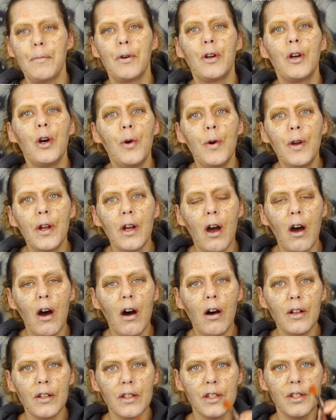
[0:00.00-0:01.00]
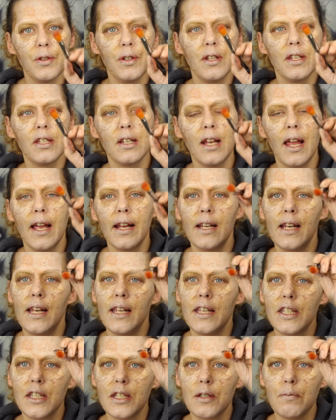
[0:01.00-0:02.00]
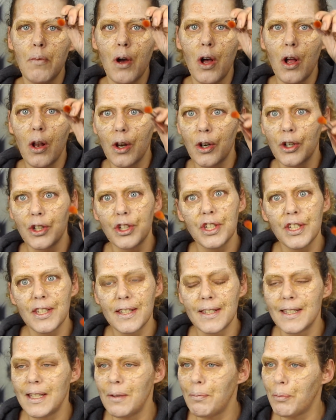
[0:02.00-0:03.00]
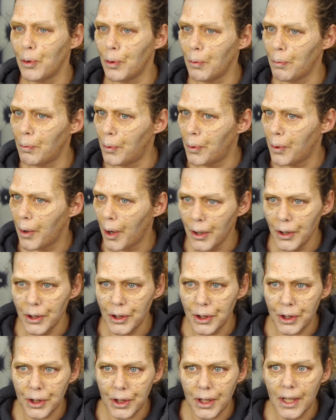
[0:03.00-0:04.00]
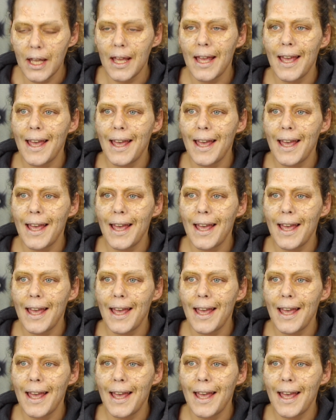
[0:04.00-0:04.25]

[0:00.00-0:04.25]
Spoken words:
I'm going on to the slightly smaller stipple brush.